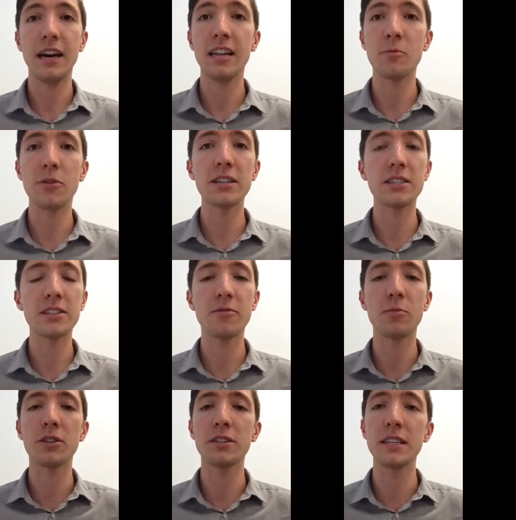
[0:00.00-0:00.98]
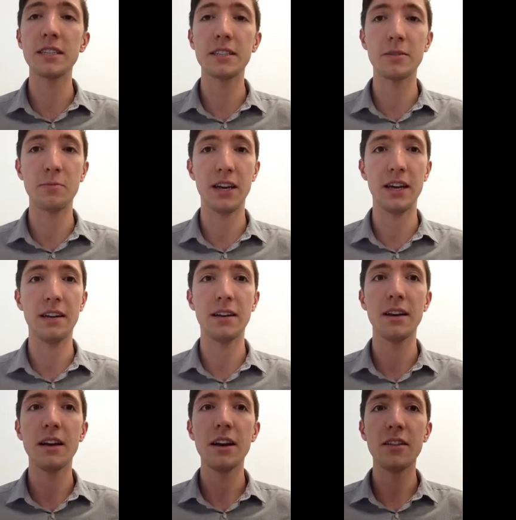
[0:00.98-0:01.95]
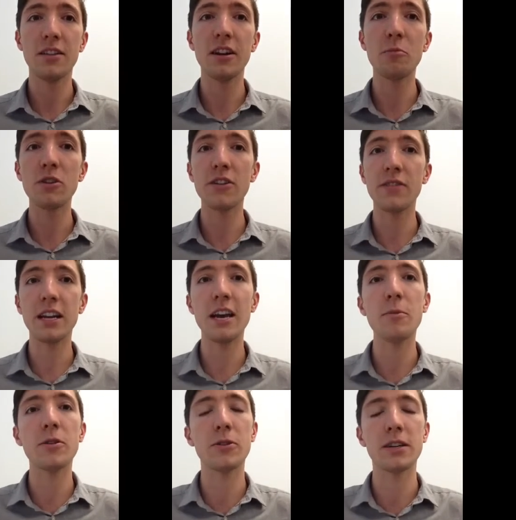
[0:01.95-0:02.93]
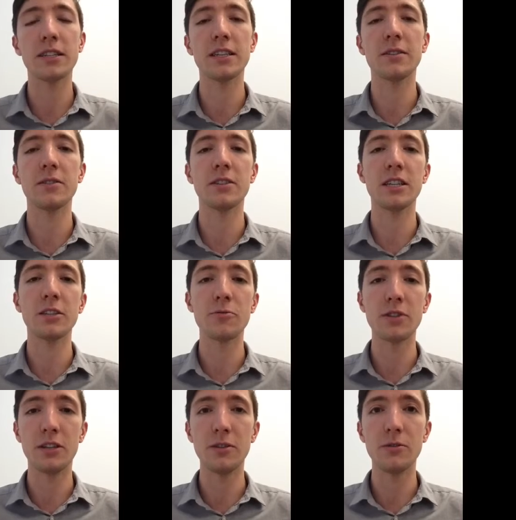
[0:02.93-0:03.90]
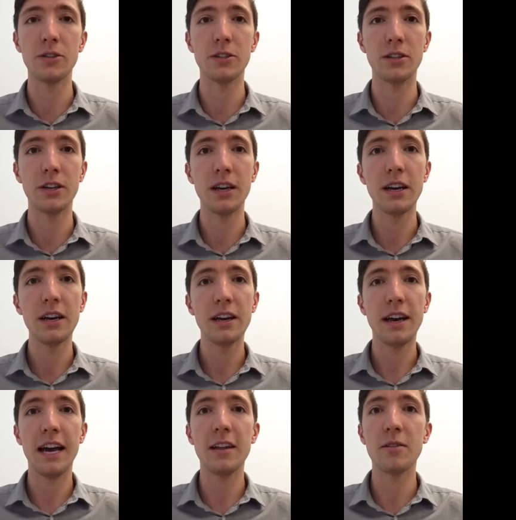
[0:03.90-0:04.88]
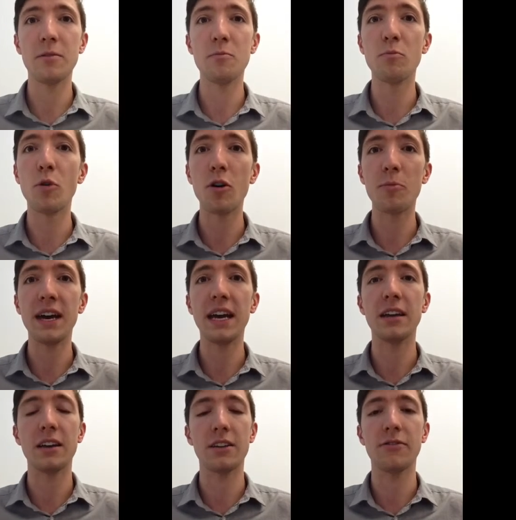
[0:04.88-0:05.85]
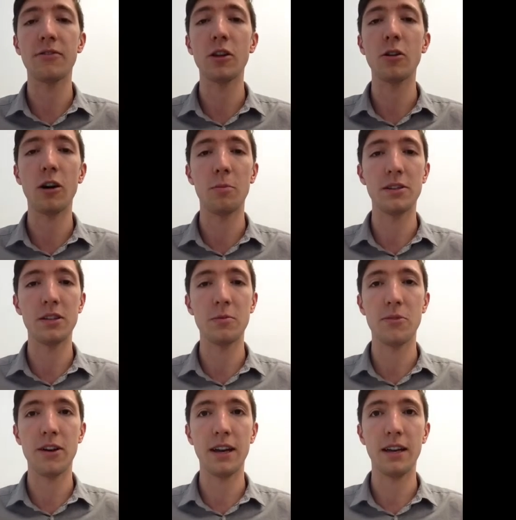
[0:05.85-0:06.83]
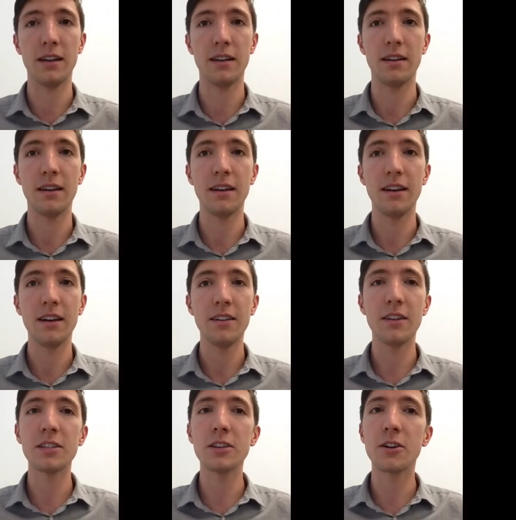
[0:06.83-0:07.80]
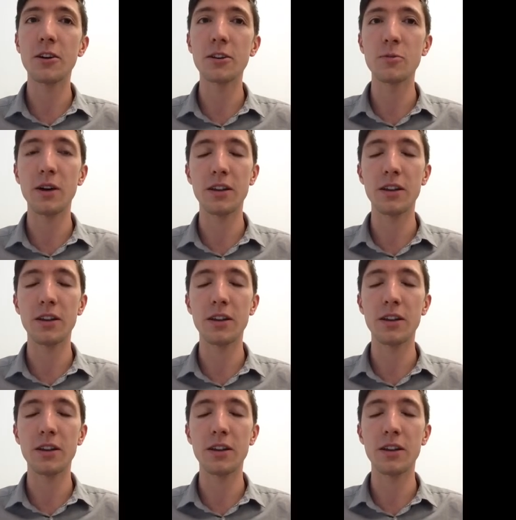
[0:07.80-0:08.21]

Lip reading: In the presence of persistent pain, the number of inhibitory signals is reduced, and more pain can flow up to the brain. This occurs